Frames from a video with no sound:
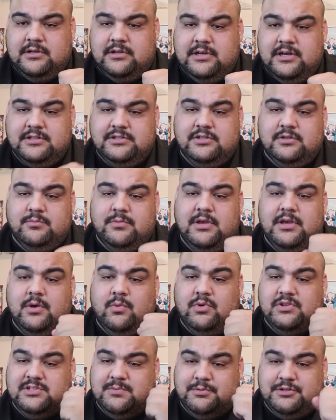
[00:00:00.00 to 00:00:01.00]
Natsume and
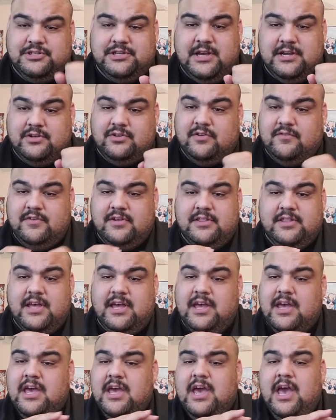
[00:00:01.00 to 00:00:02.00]
wants to protect her, like
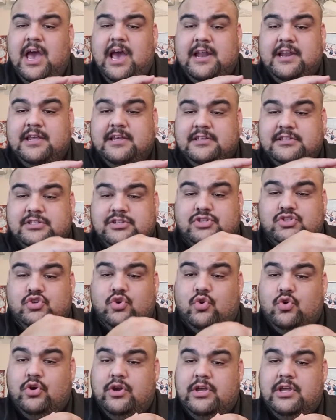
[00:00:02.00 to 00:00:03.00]
that, and his
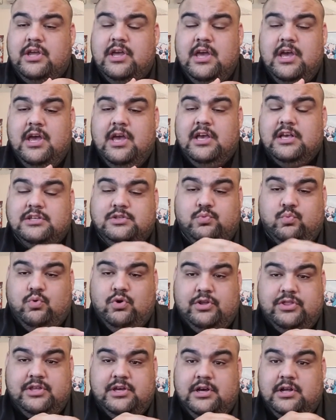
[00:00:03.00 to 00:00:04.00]
story is
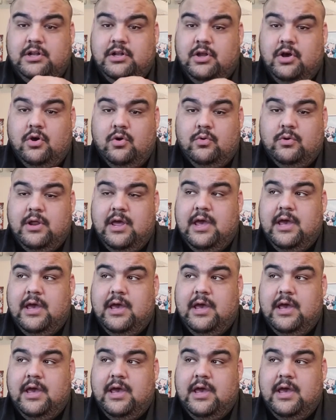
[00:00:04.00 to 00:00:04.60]
worth it alone.